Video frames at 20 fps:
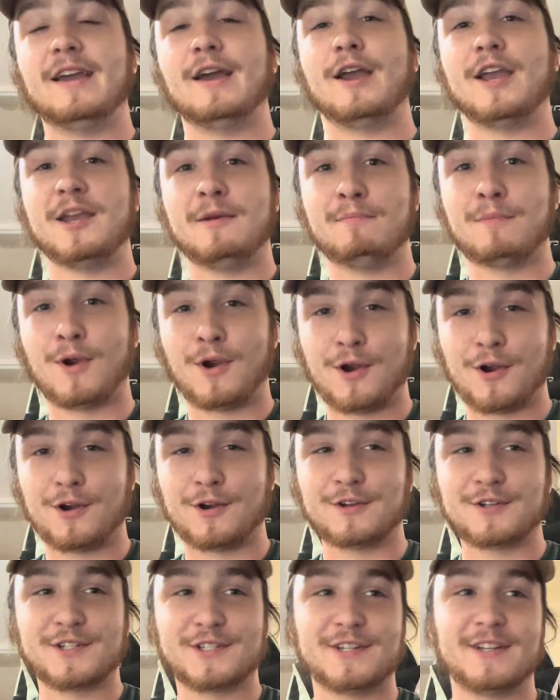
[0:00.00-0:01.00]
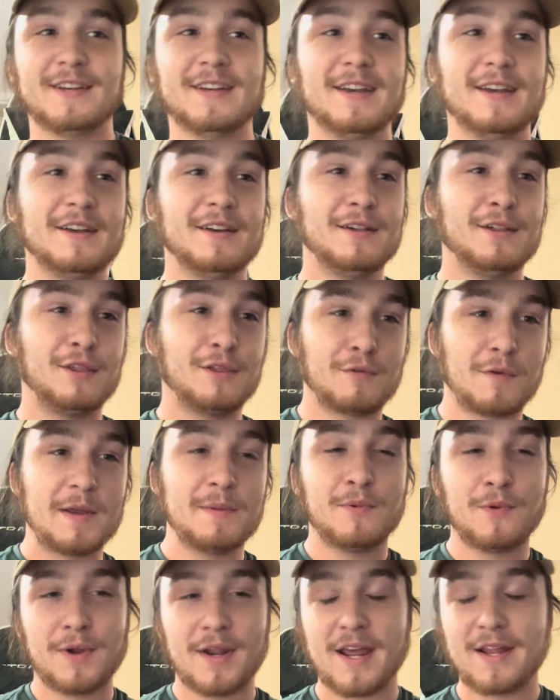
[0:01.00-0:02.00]
emerged
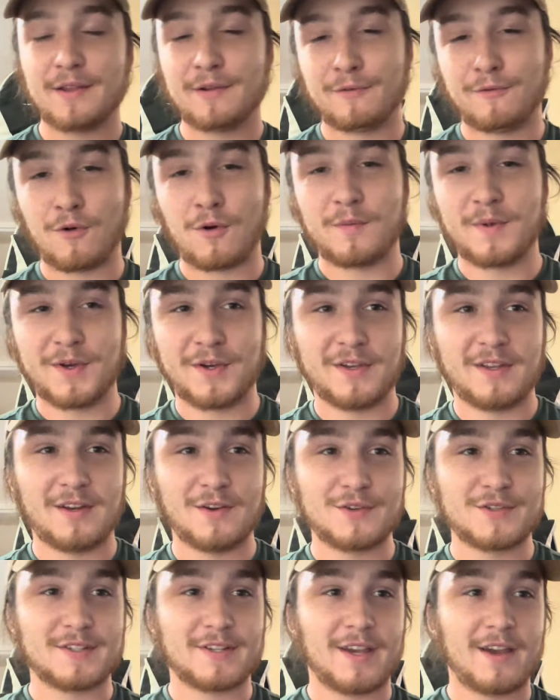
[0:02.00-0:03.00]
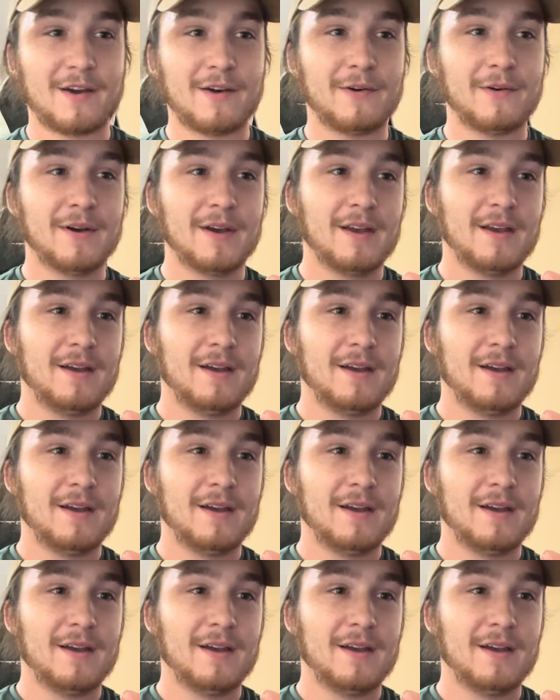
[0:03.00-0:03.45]
3.8 to 4 billion years ago.